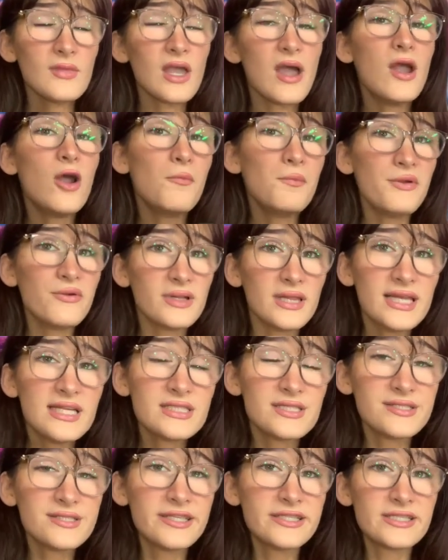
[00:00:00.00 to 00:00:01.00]
I hope you relate
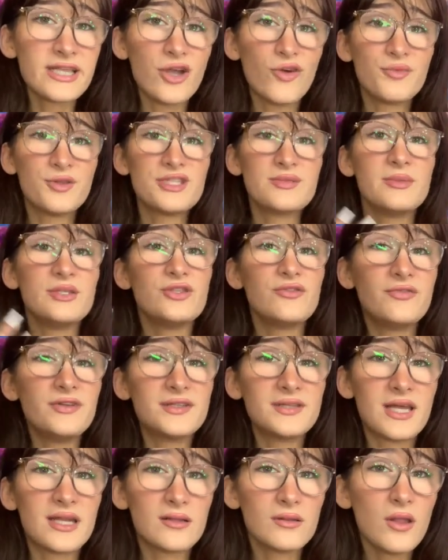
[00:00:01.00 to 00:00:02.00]
to this. I hope this made you feel
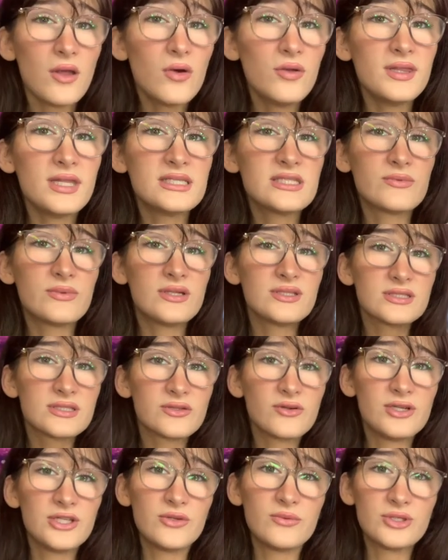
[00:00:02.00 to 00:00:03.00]
not alone, that someone else is
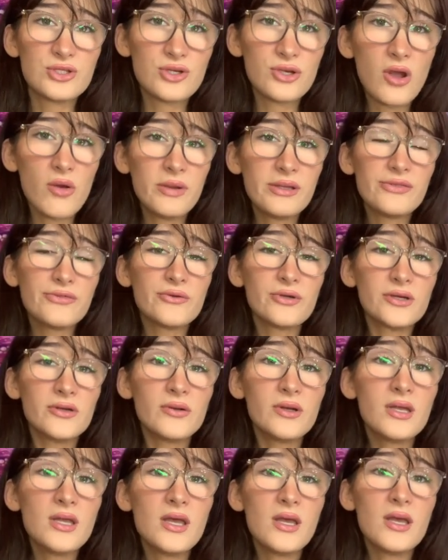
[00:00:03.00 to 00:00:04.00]
going through what you're going through.
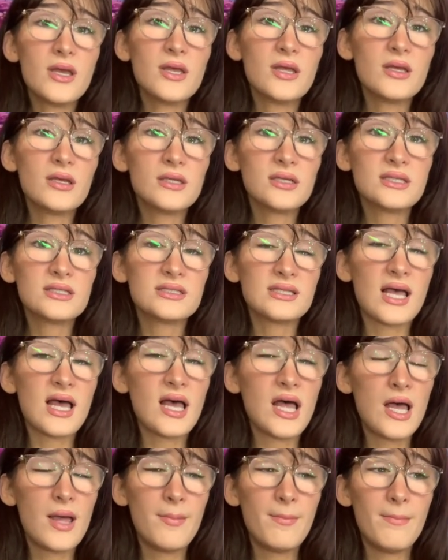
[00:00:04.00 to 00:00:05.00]
Because
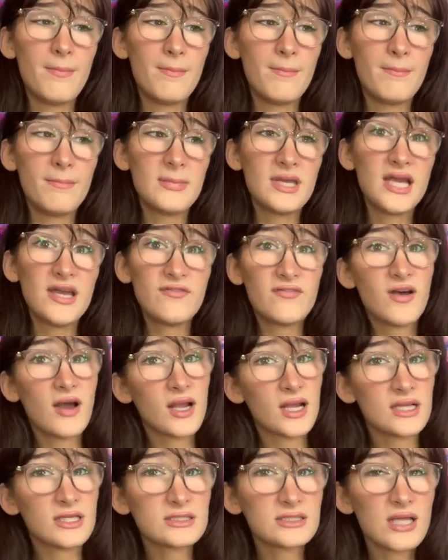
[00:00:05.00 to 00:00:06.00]
um, F
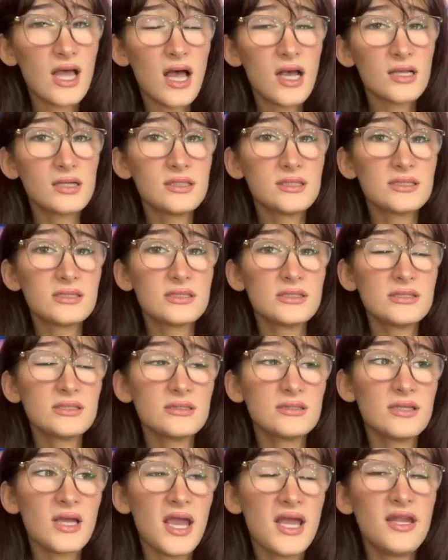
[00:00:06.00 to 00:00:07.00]
sucks.
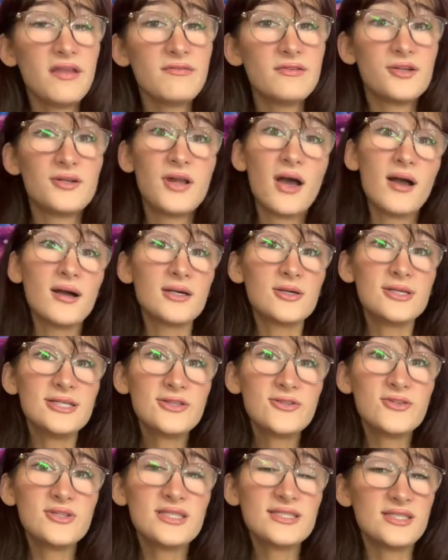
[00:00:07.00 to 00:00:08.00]
And if you're not going
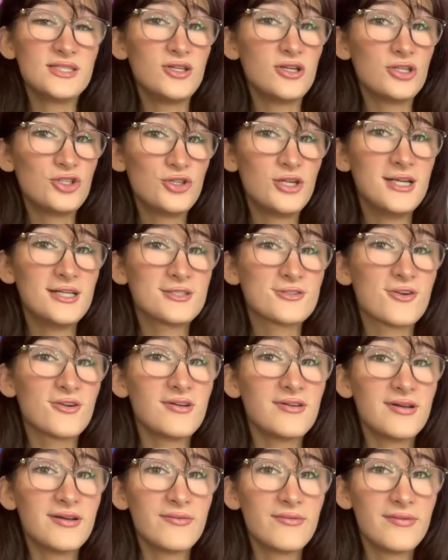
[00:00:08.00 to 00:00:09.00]
through this and you're a trans
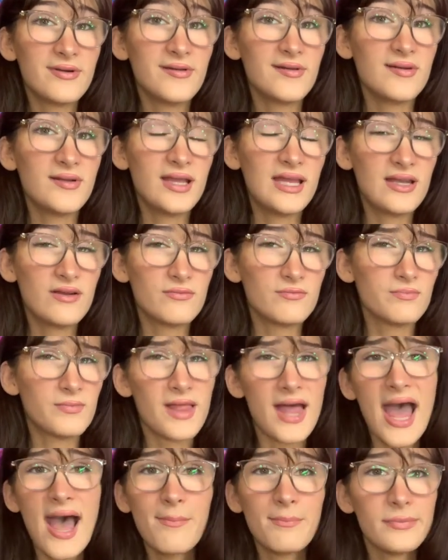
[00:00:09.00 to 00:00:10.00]
girl in
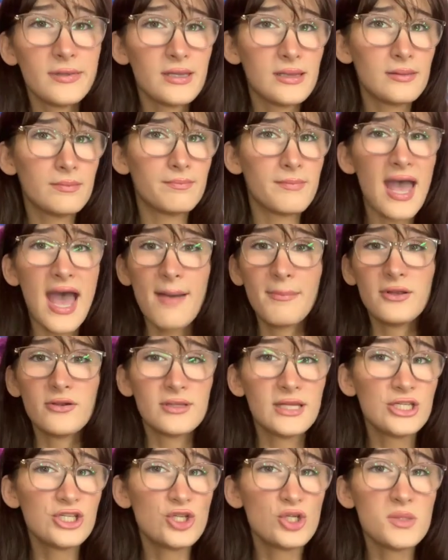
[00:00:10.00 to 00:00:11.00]
a happy happy
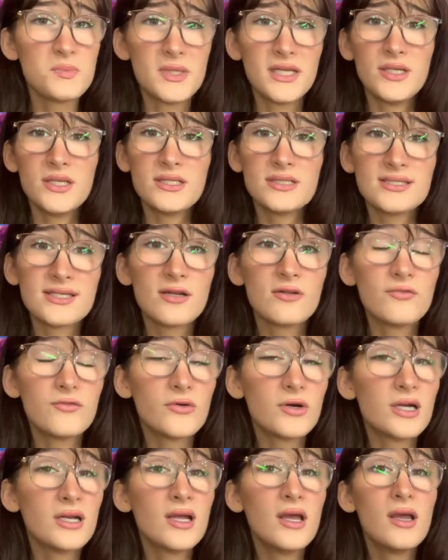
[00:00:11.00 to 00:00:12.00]
relationship that you didn't settle
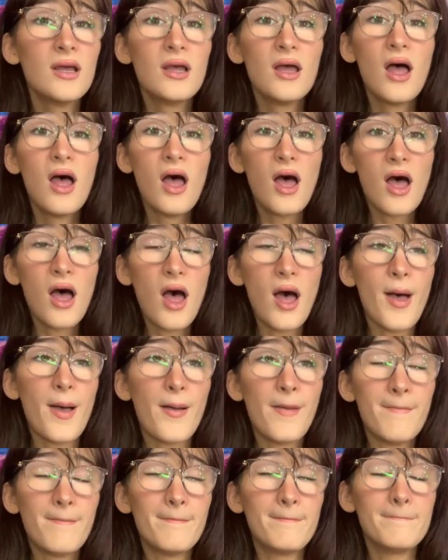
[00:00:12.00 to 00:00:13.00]
for,
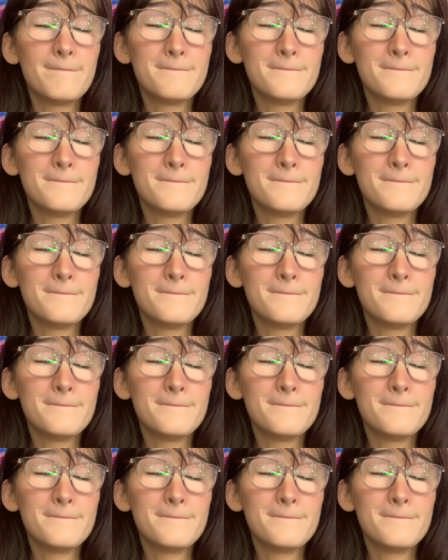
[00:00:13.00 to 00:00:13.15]
um,